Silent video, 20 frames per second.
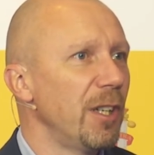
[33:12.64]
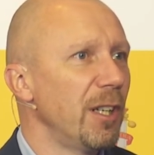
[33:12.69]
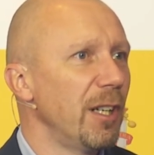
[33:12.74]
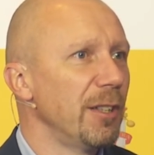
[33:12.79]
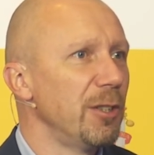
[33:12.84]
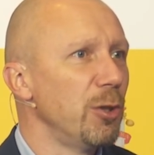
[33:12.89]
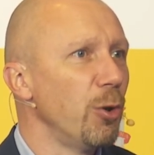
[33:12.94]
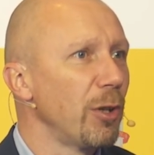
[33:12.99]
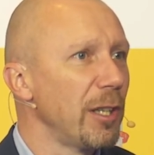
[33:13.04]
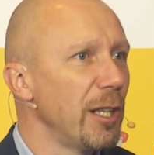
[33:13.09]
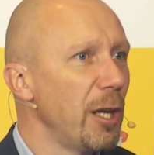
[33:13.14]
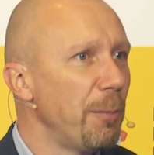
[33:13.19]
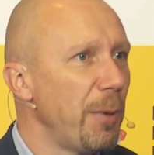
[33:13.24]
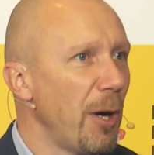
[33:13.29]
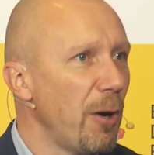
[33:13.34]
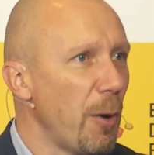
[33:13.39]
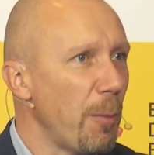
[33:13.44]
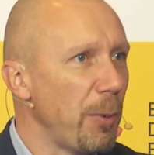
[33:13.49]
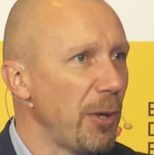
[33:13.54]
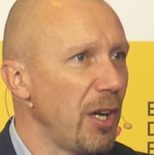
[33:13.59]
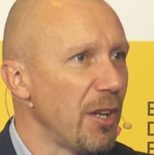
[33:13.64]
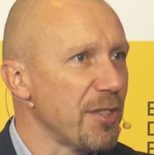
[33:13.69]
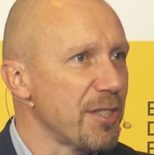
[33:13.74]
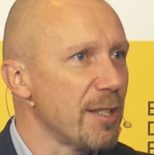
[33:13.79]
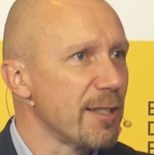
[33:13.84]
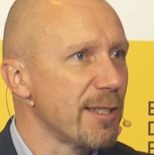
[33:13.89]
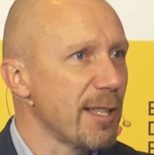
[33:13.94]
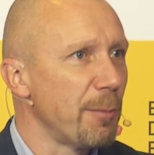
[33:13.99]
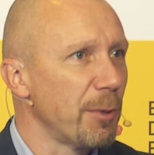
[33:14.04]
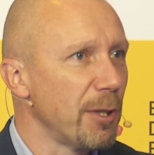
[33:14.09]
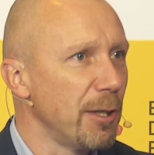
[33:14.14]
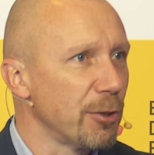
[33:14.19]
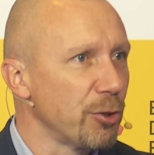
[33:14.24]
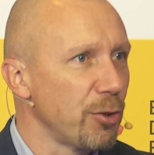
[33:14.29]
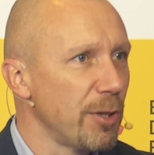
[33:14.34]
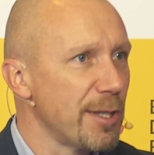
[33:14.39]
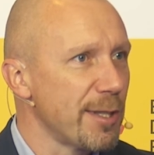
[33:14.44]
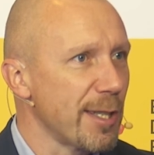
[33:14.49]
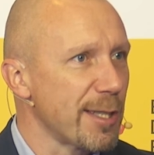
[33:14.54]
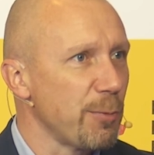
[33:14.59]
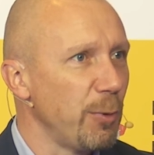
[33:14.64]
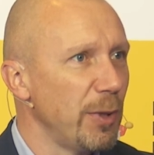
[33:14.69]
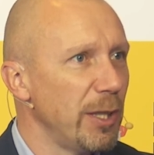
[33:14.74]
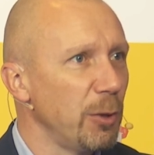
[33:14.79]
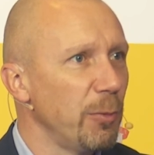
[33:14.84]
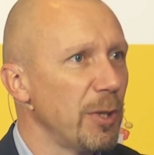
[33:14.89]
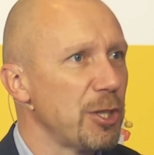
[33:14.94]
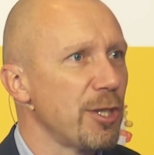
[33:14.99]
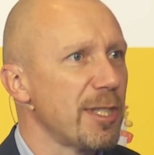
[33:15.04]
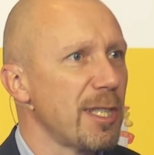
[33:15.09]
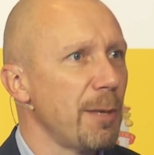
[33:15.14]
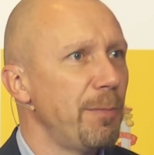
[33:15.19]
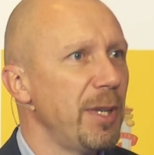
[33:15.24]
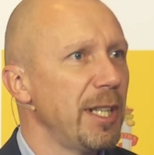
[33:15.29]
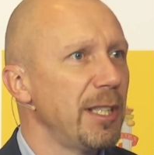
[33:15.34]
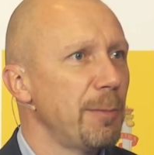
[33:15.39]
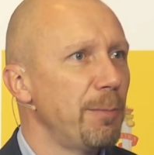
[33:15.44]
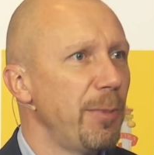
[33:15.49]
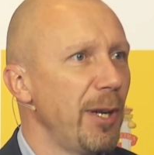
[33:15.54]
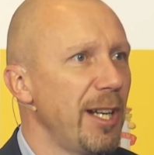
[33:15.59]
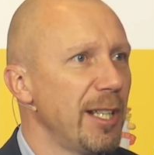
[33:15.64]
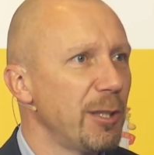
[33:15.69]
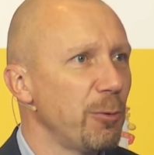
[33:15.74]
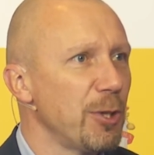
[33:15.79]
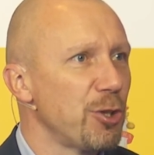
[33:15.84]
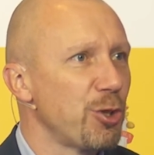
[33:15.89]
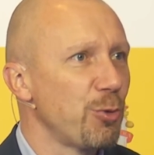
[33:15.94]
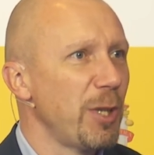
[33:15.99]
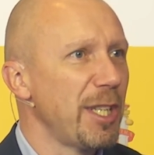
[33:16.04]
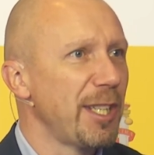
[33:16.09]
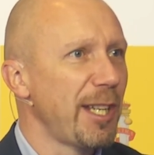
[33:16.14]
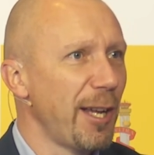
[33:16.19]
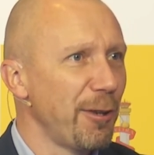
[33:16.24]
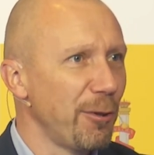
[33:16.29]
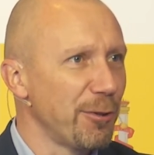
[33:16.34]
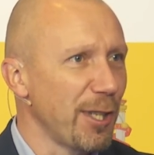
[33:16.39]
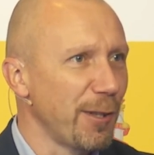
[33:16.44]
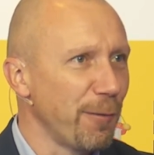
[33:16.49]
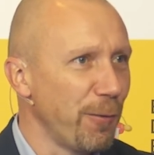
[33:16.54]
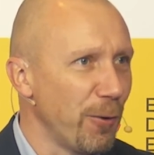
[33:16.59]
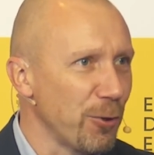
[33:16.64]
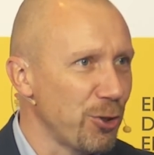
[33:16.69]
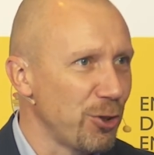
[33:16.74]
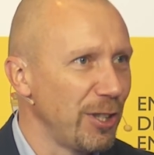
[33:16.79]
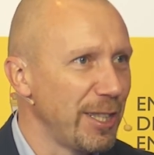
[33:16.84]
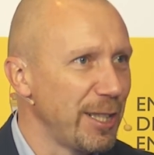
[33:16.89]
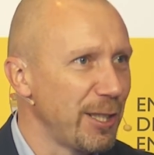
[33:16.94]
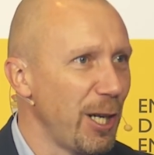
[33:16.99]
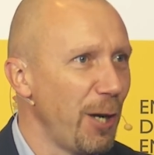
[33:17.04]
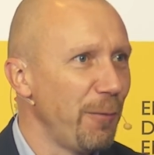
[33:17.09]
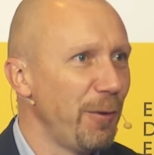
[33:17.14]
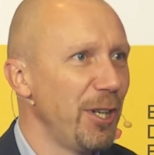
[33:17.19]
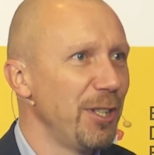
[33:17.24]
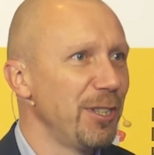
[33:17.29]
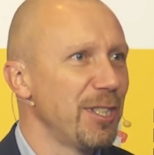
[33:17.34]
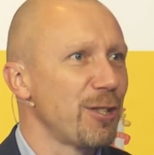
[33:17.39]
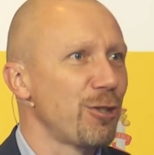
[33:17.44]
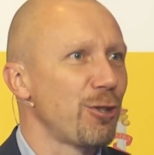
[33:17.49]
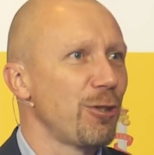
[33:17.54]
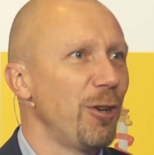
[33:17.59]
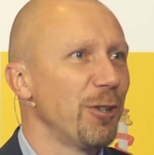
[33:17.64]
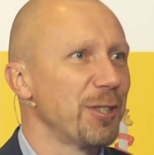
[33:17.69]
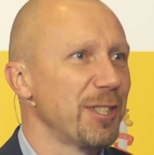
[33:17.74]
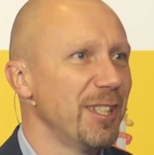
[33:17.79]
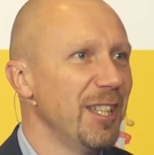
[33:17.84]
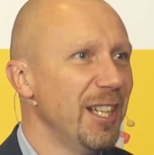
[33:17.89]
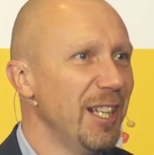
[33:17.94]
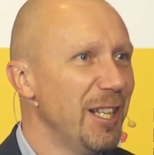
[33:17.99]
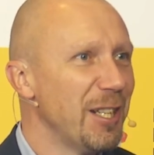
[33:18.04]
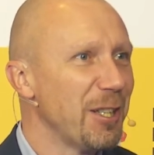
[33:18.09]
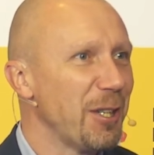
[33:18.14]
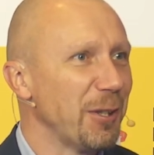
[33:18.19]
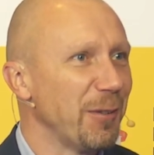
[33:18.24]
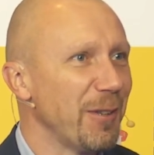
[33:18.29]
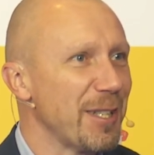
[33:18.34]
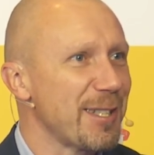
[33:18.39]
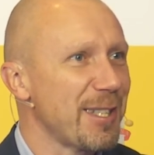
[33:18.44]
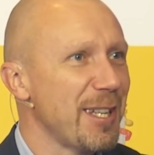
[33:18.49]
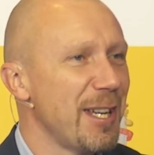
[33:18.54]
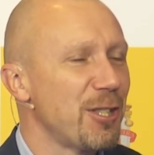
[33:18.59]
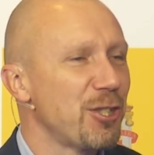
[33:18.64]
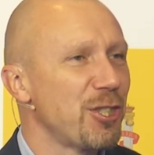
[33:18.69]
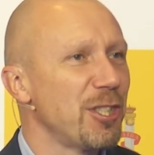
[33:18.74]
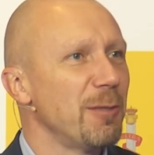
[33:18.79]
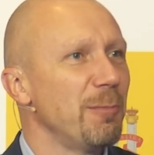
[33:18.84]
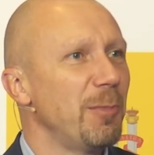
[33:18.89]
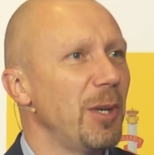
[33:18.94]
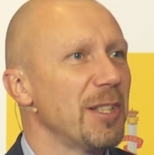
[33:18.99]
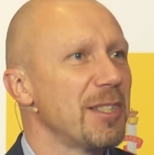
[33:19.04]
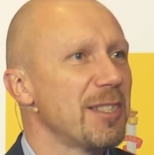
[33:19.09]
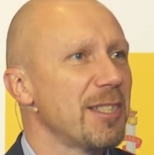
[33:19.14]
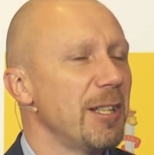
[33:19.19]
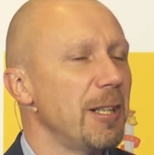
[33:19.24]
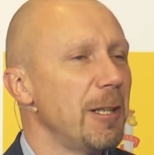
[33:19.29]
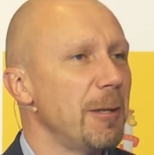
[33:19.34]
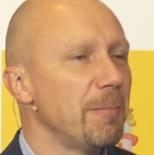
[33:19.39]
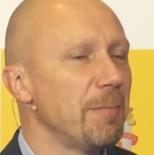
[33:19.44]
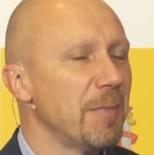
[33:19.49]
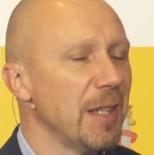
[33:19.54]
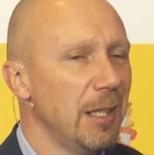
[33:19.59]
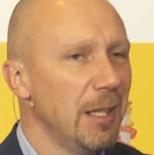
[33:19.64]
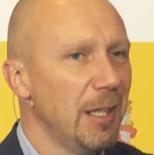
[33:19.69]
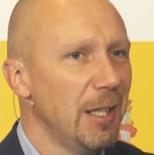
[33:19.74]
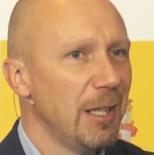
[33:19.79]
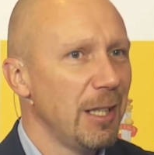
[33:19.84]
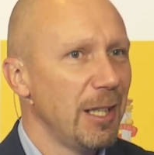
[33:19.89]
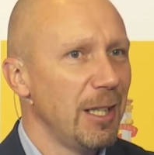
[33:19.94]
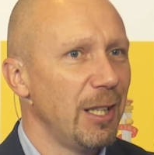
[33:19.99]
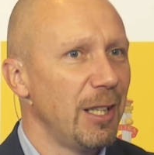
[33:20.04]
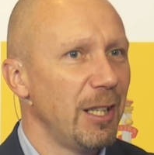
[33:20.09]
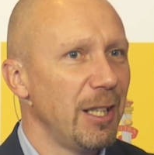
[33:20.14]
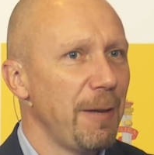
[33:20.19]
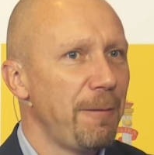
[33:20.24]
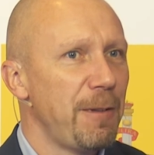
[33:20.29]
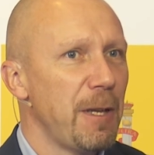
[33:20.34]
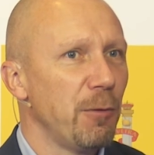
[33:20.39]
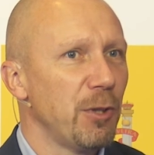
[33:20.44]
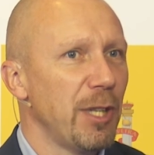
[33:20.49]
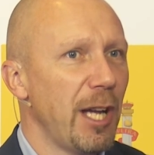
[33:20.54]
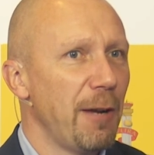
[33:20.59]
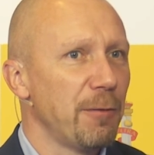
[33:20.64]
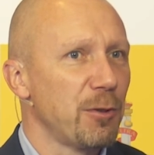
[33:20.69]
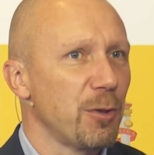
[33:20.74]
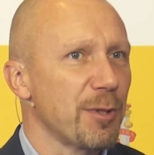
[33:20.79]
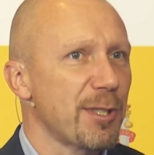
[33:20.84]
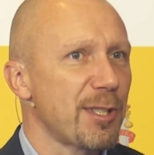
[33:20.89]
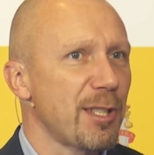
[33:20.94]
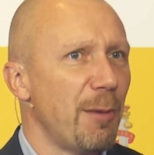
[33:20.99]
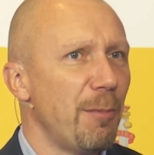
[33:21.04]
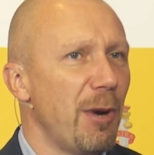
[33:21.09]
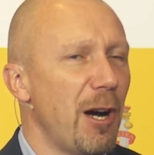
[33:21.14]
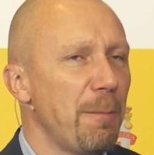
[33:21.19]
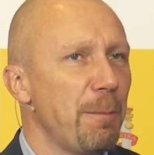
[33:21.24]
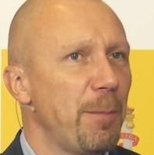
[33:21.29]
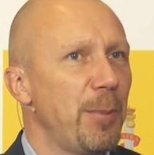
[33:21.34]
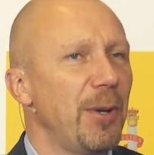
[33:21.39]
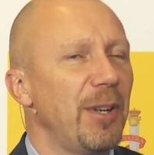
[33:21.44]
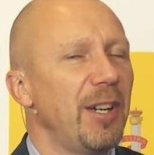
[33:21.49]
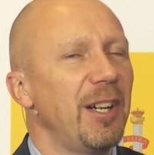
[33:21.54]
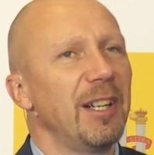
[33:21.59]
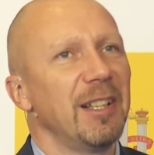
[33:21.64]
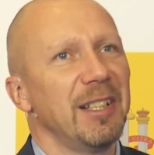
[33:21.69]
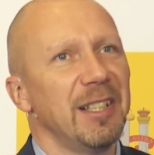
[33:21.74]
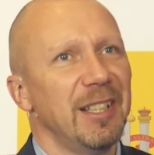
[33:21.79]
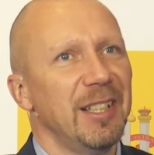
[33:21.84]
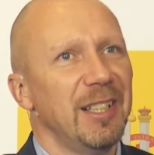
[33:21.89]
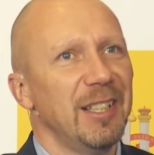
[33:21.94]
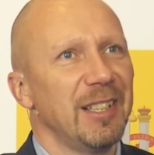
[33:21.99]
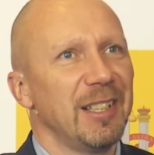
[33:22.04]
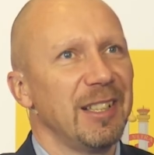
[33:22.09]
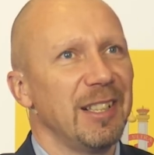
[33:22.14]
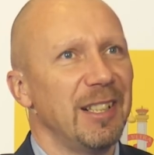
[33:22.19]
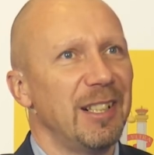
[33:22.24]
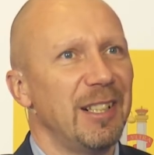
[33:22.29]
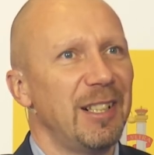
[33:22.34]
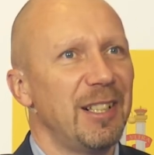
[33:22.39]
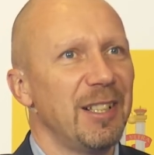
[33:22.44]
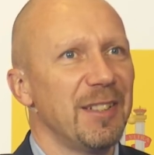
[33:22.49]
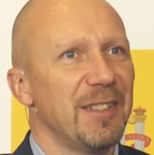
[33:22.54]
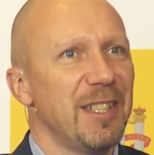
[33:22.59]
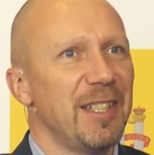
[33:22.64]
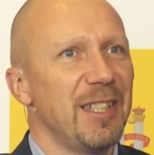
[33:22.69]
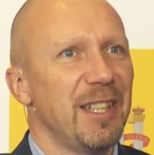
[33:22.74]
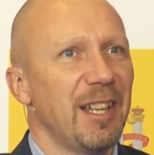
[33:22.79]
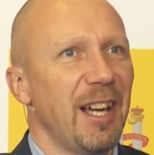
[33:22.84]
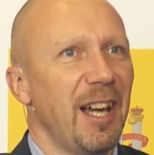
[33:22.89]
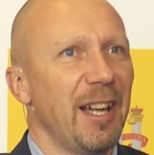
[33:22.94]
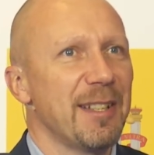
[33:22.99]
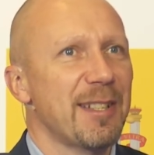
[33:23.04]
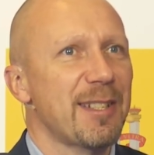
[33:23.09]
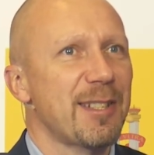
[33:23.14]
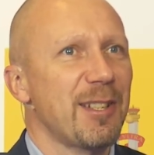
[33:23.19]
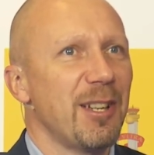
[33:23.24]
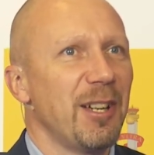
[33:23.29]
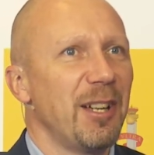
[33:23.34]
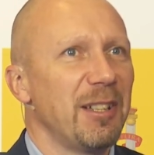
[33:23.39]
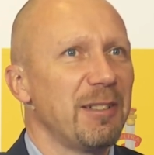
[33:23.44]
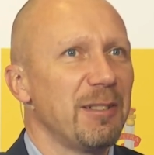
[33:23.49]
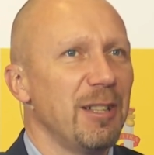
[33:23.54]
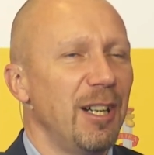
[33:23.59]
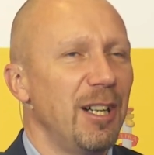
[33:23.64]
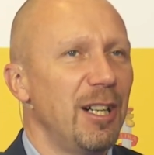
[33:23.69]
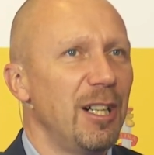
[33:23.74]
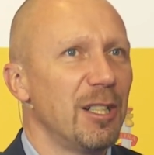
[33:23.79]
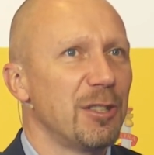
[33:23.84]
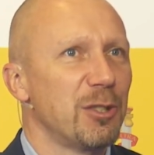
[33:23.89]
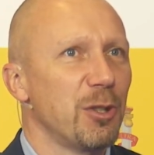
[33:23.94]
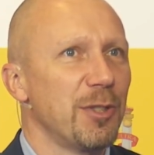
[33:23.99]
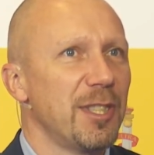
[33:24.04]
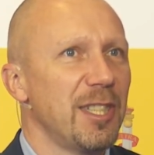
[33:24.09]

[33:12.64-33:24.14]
nuclear power plants in some countries as well, which is a big debate which we cannot unfortunately cover in this short conversation. But if you would have to sum up the answer to